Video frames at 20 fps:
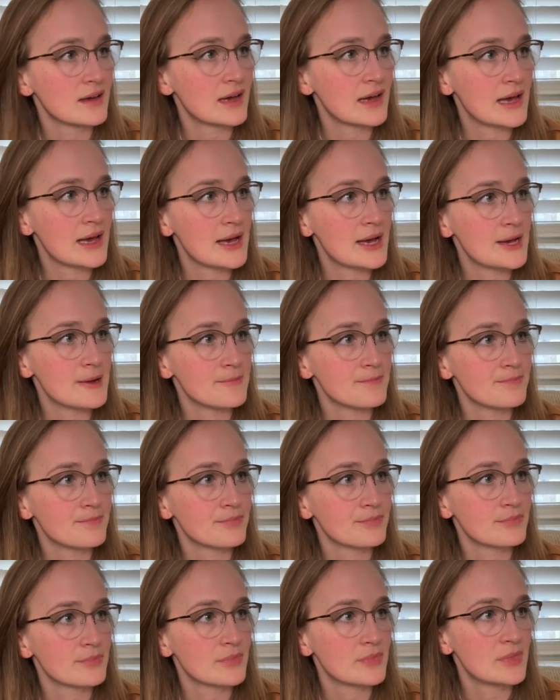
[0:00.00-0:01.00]

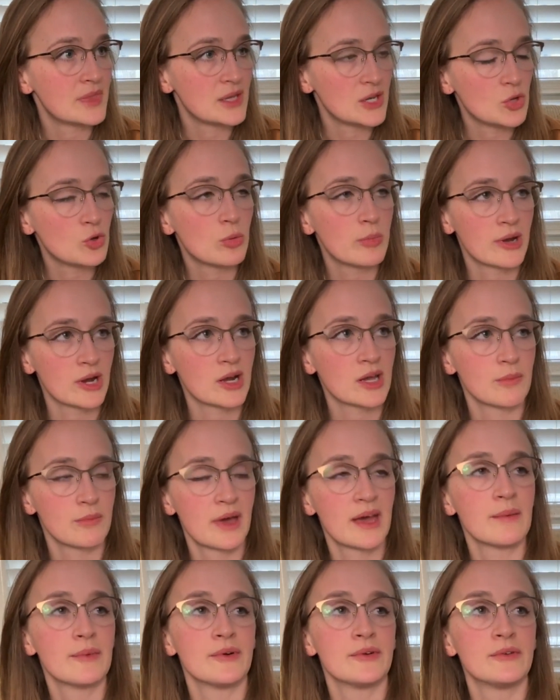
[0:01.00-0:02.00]
the New American
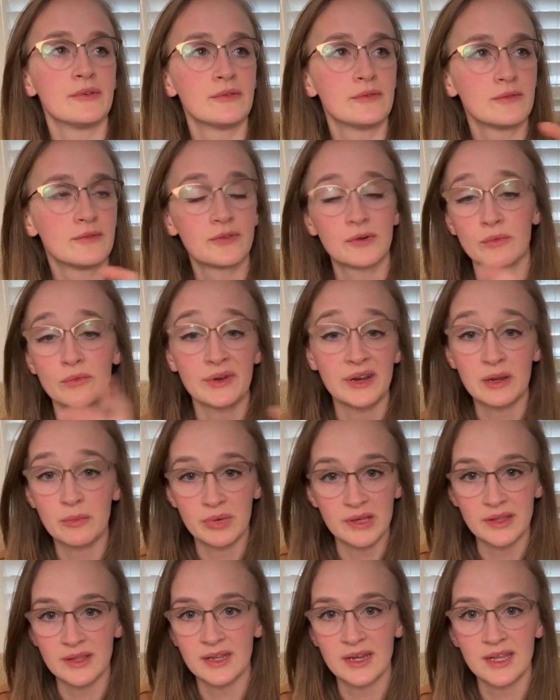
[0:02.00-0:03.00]
Bible for
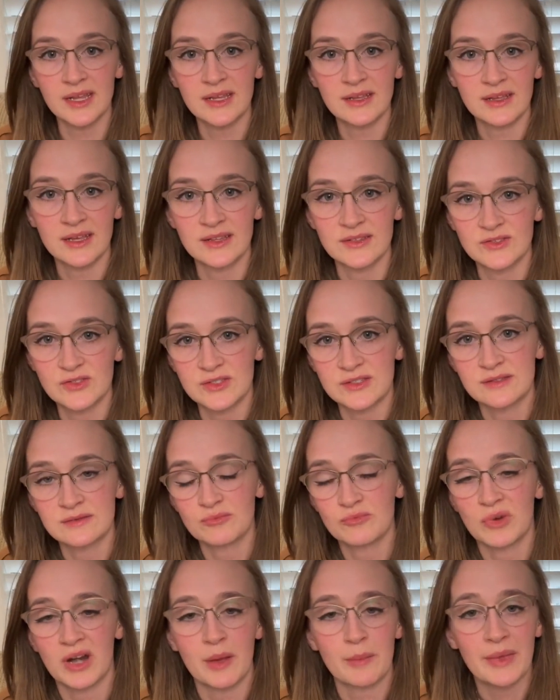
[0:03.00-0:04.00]
readability. It's just
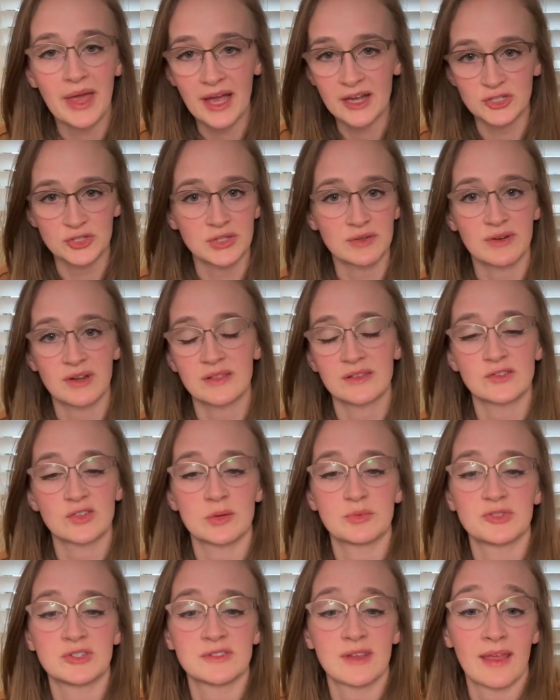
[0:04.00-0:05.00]
when I'm casually reading the
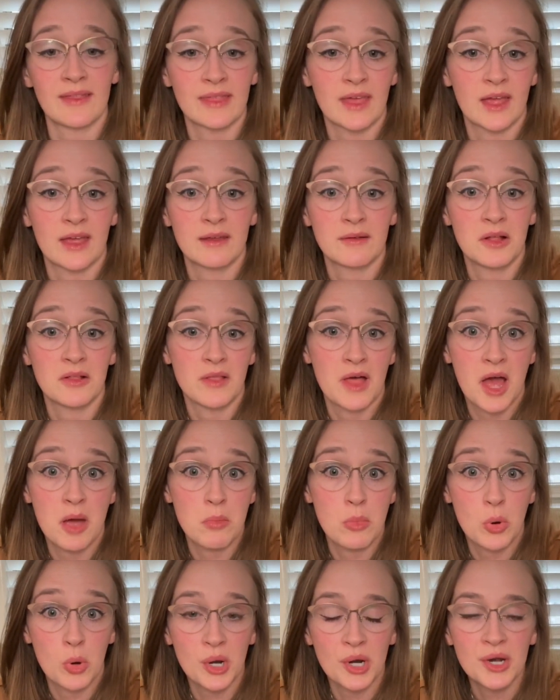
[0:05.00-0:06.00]
scriptures, I like that a
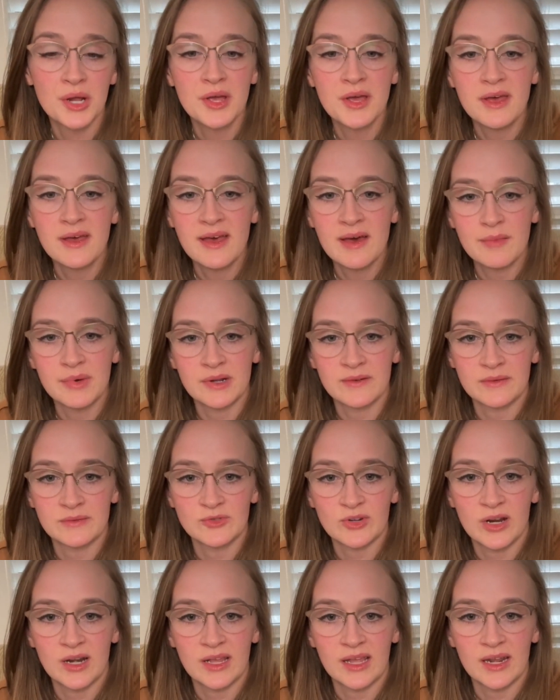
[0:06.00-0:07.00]
lot more. But if
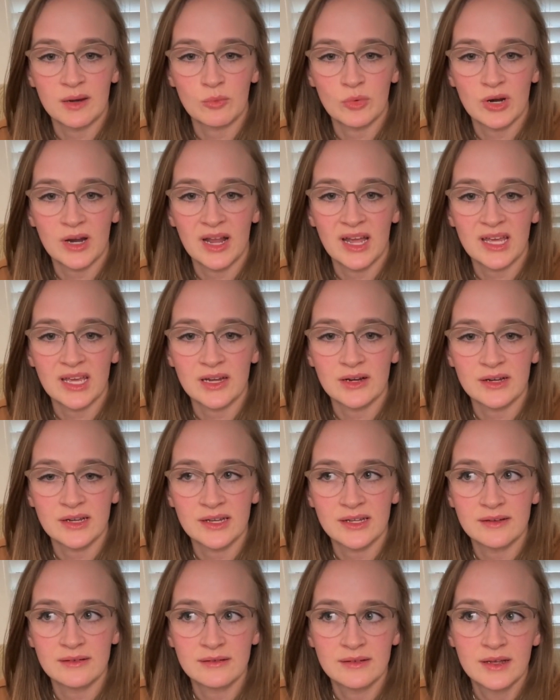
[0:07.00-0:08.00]
I'm trying to get a more
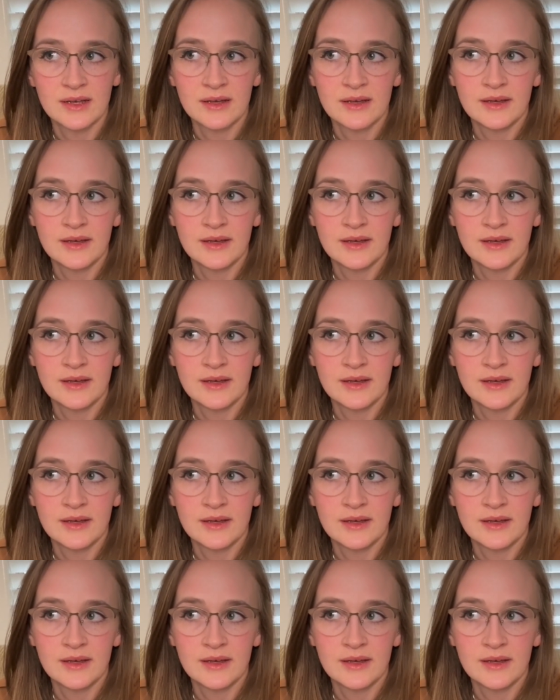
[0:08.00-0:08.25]
accurate